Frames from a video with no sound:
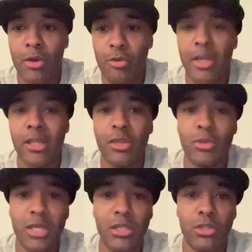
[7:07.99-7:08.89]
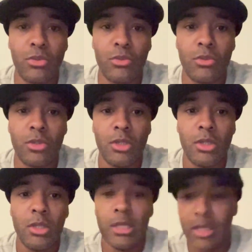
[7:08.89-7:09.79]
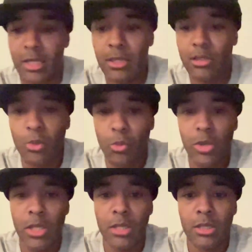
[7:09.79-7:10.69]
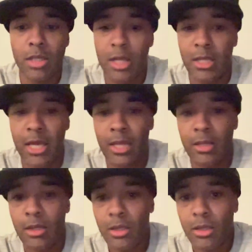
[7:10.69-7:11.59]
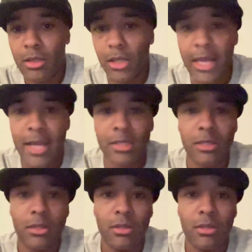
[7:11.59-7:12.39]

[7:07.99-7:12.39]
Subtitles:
Correcting those issues, getting some wins, and then the last